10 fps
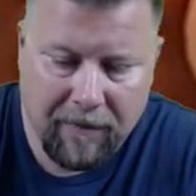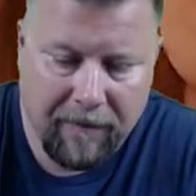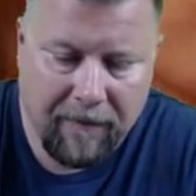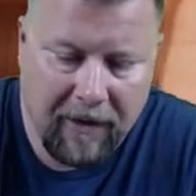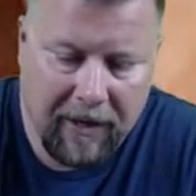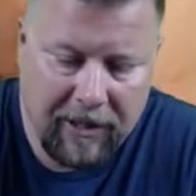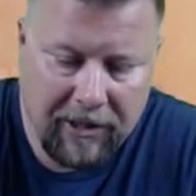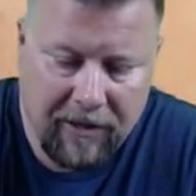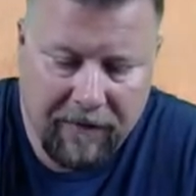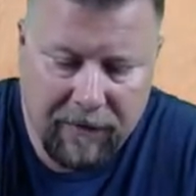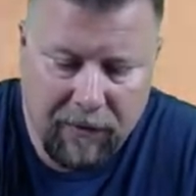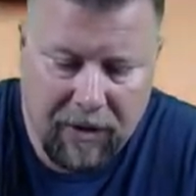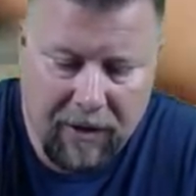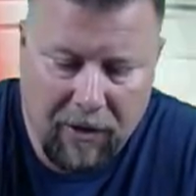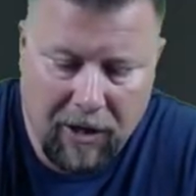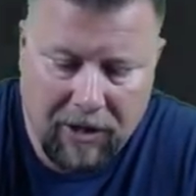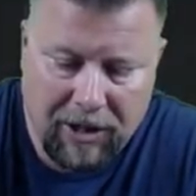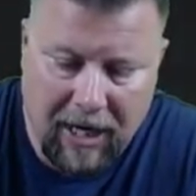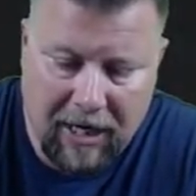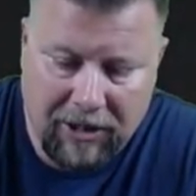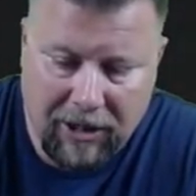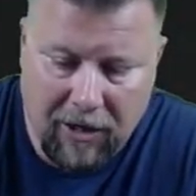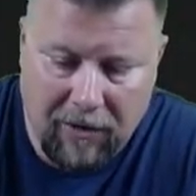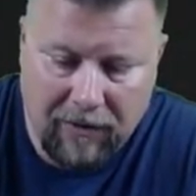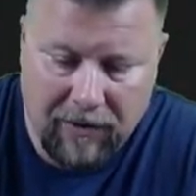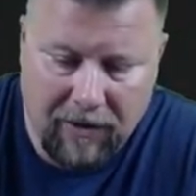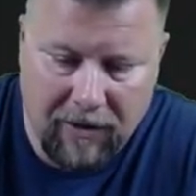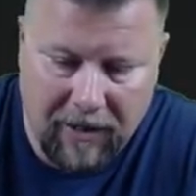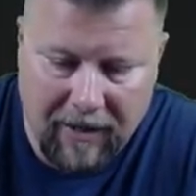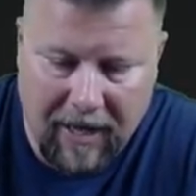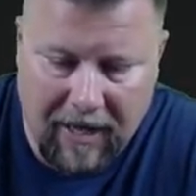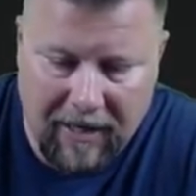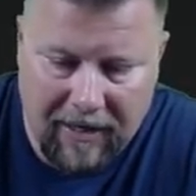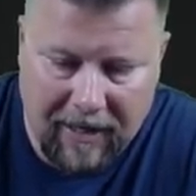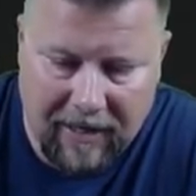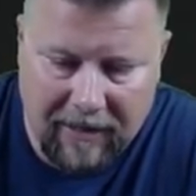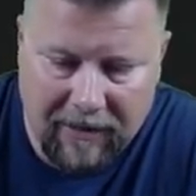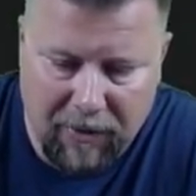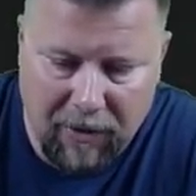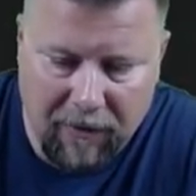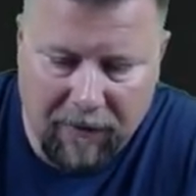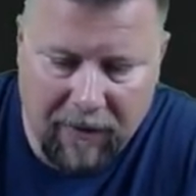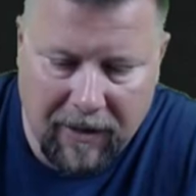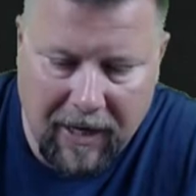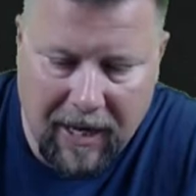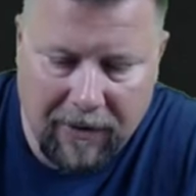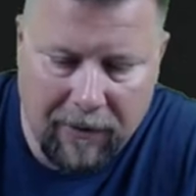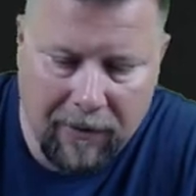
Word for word: variation of his rookie card. Jon Jones. Oh, look at that. That is beautiful Ngannou.